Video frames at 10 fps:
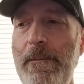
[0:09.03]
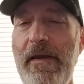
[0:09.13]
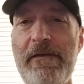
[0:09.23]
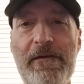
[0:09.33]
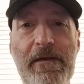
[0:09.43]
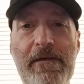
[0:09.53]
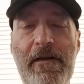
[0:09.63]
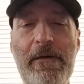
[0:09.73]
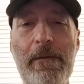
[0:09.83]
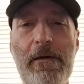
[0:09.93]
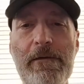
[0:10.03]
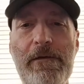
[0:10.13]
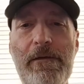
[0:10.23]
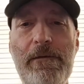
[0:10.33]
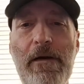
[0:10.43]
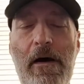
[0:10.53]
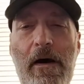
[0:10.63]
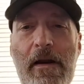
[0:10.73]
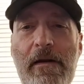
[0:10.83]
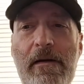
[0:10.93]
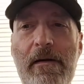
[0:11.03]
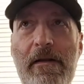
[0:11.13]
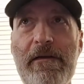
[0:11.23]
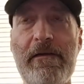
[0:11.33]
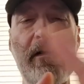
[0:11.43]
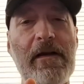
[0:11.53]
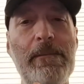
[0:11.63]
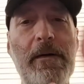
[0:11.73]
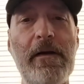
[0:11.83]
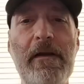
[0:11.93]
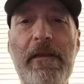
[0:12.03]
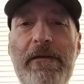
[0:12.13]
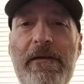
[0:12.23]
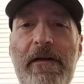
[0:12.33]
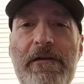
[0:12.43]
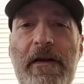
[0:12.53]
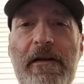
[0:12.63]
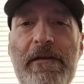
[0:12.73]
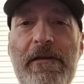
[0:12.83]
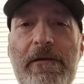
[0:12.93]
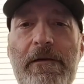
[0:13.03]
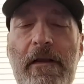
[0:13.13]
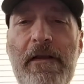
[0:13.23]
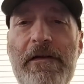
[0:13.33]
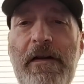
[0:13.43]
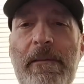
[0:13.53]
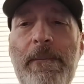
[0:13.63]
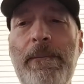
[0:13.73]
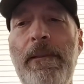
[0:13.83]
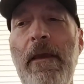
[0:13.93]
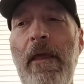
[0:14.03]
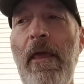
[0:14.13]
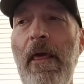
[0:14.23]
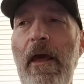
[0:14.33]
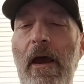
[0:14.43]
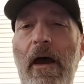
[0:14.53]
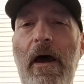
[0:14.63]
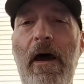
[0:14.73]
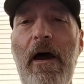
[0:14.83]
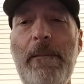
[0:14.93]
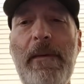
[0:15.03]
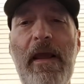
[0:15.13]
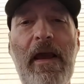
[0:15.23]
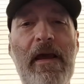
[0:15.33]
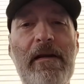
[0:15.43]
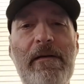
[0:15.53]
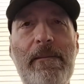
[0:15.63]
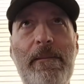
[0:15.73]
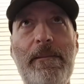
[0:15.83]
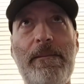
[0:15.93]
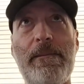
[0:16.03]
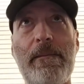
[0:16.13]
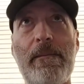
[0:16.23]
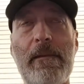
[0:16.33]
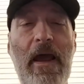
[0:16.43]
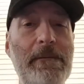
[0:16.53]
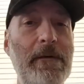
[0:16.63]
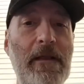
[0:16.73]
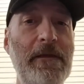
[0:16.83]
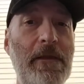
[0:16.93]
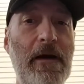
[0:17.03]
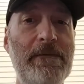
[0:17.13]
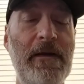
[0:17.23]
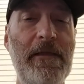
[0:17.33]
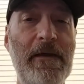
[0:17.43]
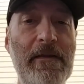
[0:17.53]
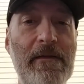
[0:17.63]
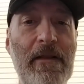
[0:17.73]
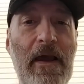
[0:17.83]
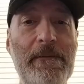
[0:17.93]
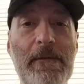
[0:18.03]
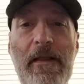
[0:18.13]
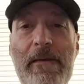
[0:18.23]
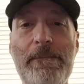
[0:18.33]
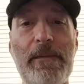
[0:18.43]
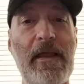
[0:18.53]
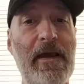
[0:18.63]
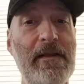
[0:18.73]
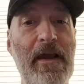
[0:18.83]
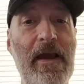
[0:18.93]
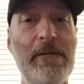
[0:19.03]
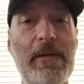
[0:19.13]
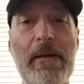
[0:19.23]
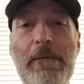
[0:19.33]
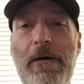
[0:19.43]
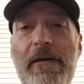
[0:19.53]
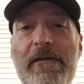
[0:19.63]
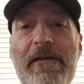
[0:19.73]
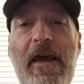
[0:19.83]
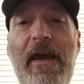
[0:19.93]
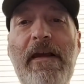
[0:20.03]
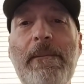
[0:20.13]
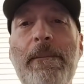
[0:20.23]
It's the sequel to Dawn. It's the second book in the xenogenesis trilogy. And I haven't really thought of anything, I haven't really planned ahead what I'm going to say.